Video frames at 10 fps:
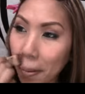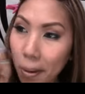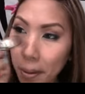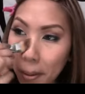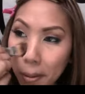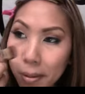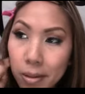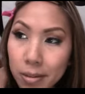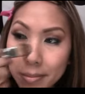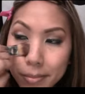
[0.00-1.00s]

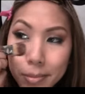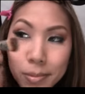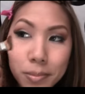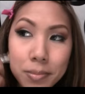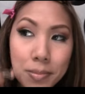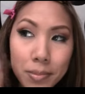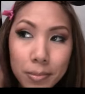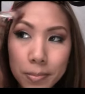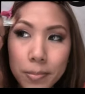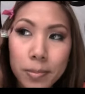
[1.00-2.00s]

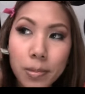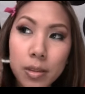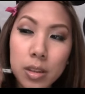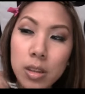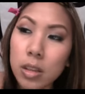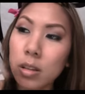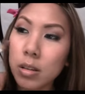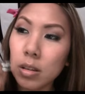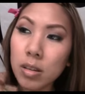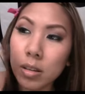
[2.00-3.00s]

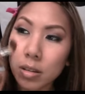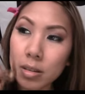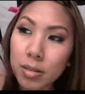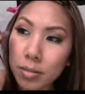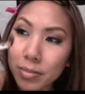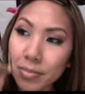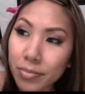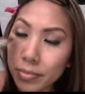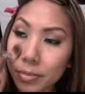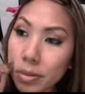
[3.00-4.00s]

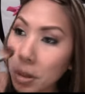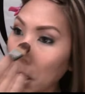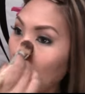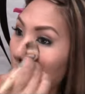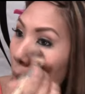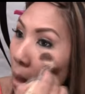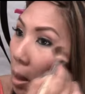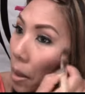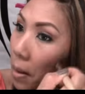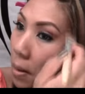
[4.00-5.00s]

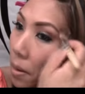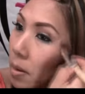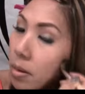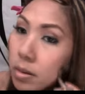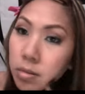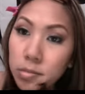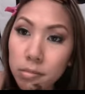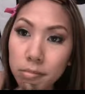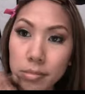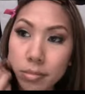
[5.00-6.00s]

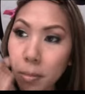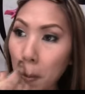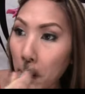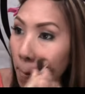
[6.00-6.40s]
[no speech]